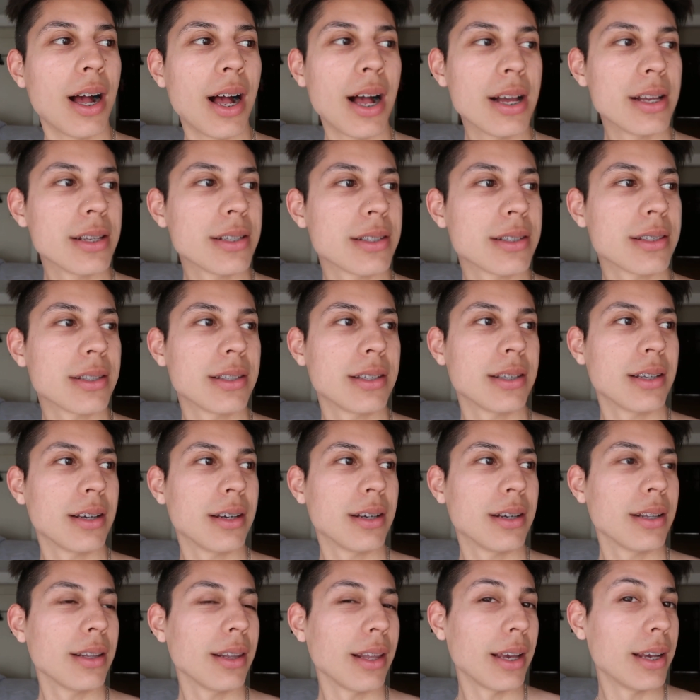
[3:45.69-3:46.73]
as
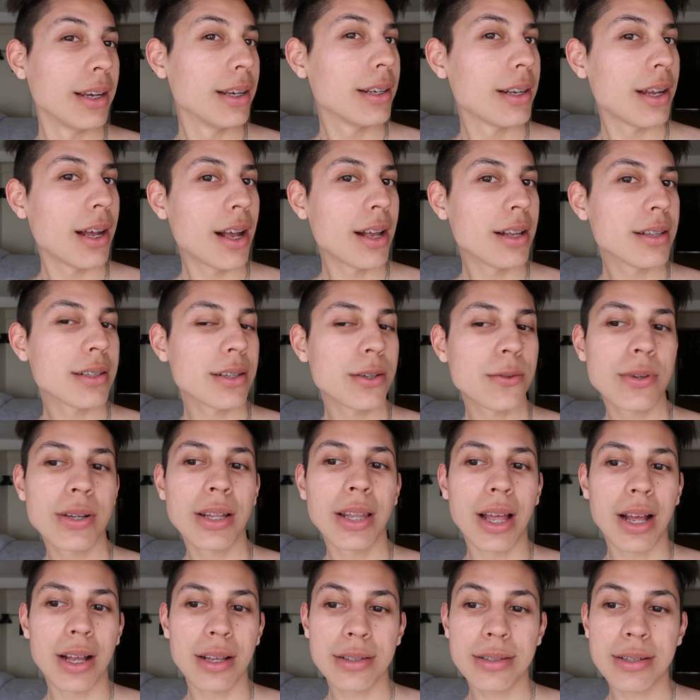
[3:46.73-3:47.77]
late as I
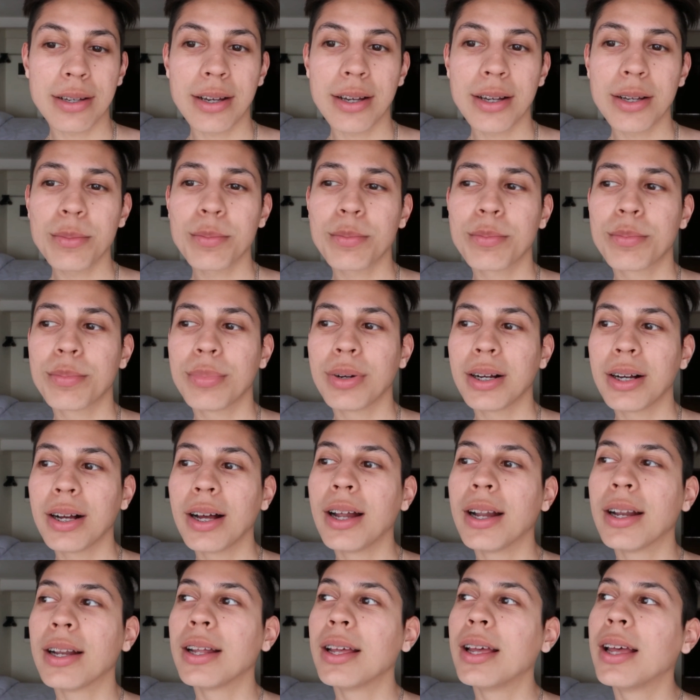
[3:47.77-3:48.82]
went last time,
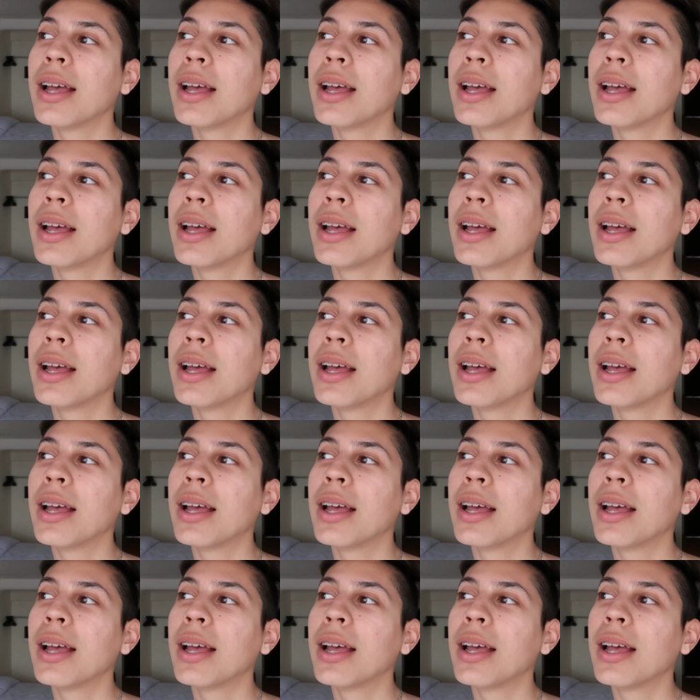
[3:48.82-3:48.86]
but